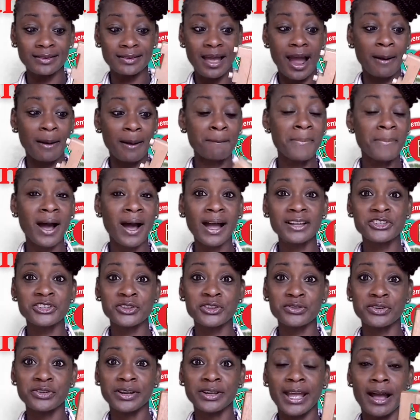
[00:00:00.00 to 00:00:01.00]
my
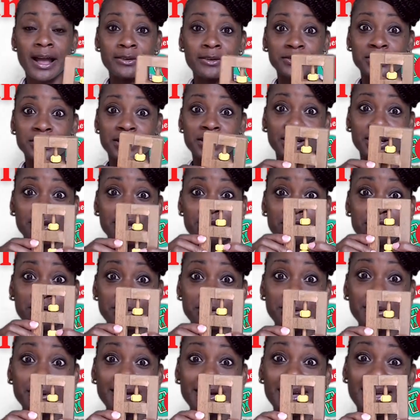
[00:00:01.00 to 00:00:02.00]
junior counter can do,
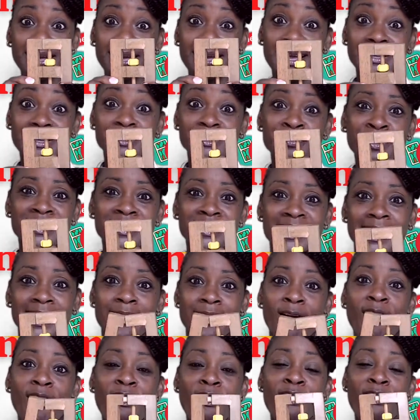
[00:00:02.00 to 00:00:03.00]
it's what they
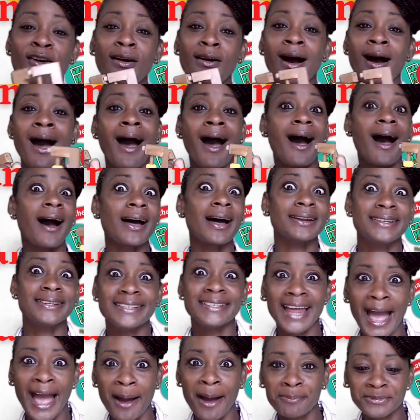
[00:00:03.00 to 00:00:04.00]
call
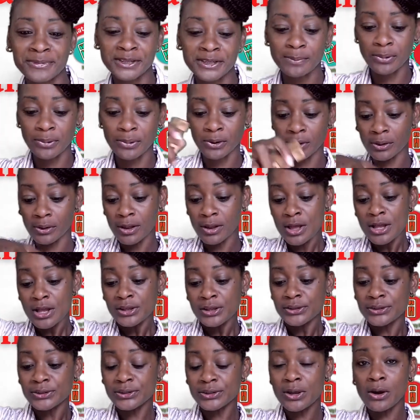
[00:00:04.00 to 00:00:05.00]
adaptable.
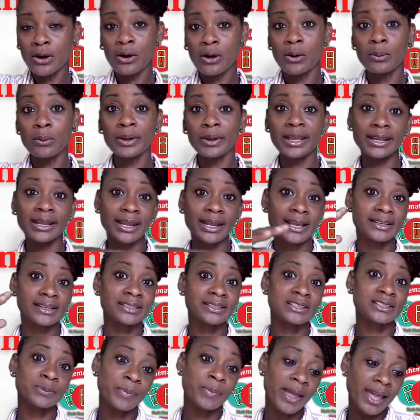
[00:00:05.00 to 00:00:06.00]
So it
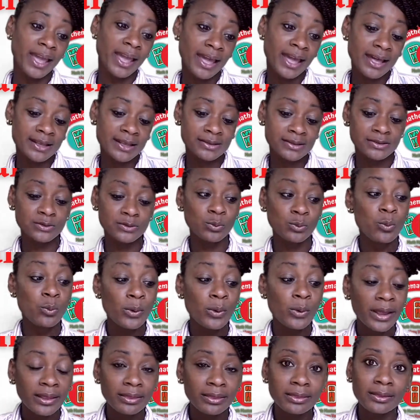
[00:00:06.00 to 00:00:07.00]
expands
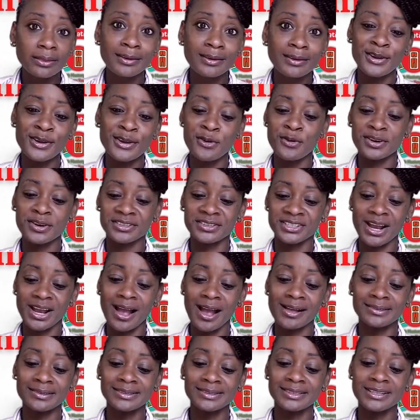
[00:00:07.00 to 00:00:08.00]
with your
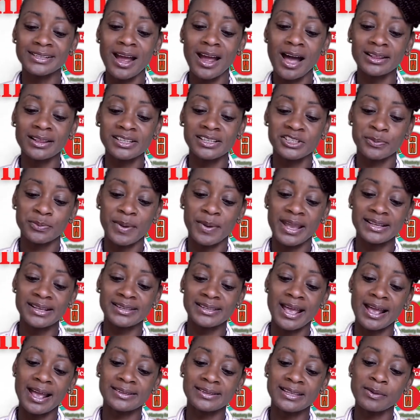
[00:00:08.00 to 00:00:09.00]
child's knowledge base
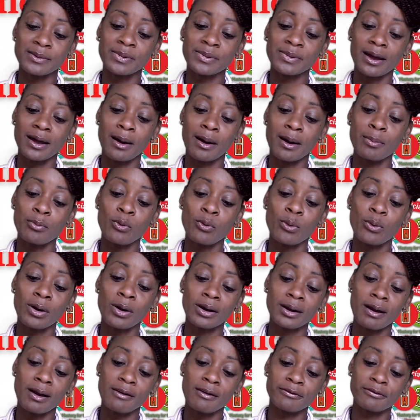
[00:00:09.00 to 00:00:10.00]
as they become more
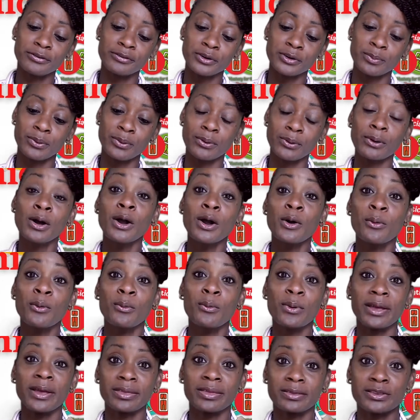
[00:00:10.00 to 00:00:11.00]
comfortable
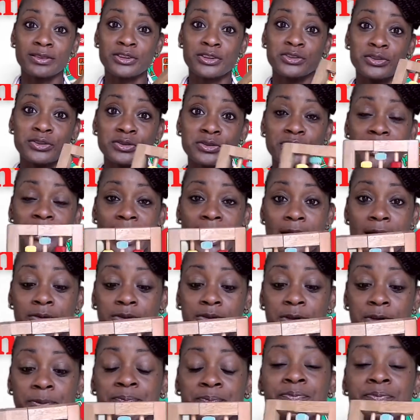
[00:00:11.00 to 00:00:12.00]
with the junior
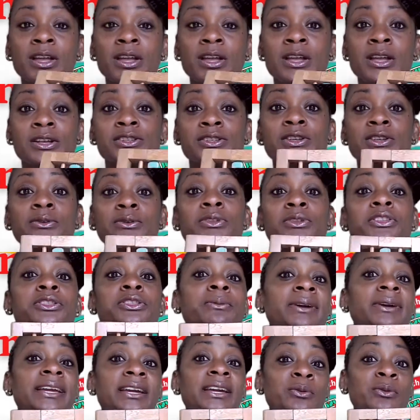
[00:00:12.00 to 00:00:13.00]
counter. So the
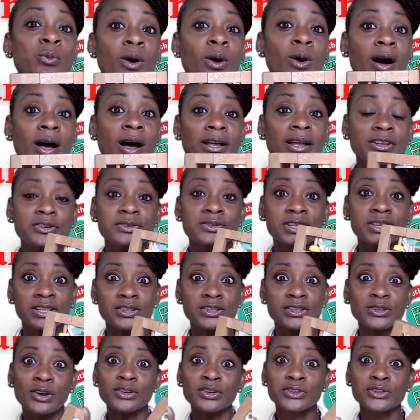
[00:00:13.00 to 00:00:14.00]
3-in-1, you just
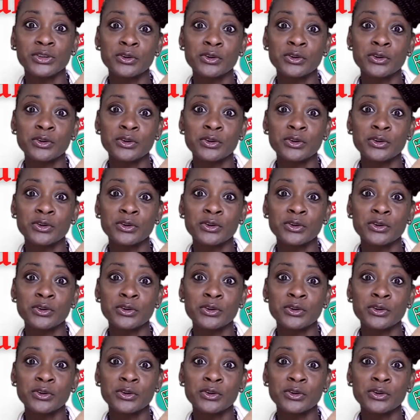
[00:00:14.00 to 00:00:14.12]
saw two